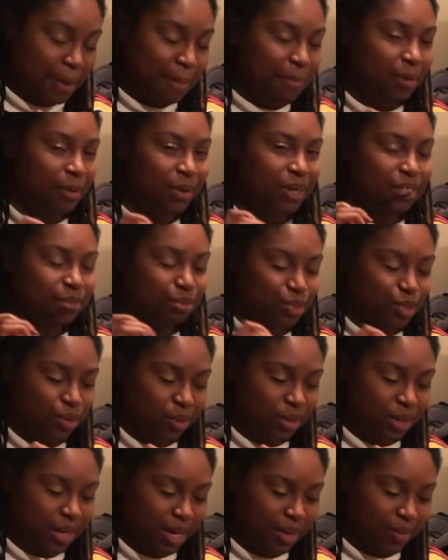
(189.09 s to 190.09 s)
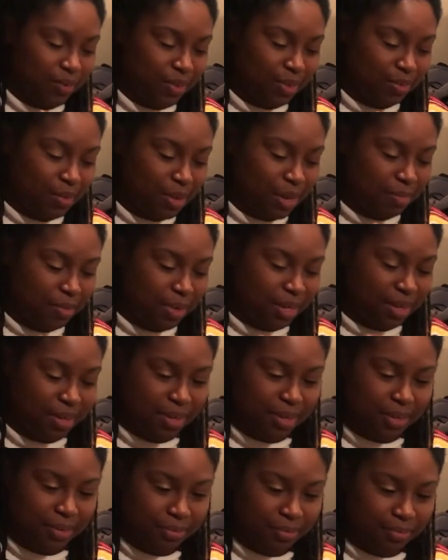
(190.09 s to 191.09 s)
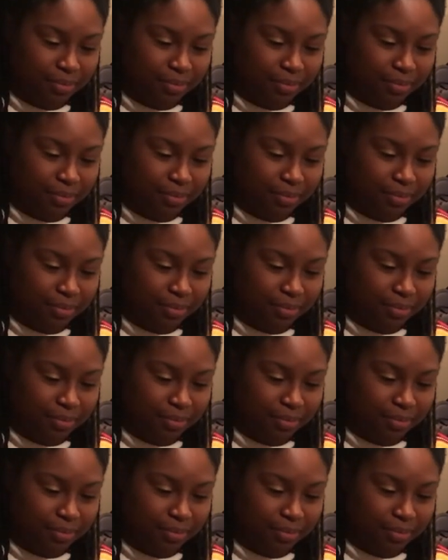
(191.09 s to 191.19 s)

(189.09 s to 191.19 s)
But because I'm so light with my makeup.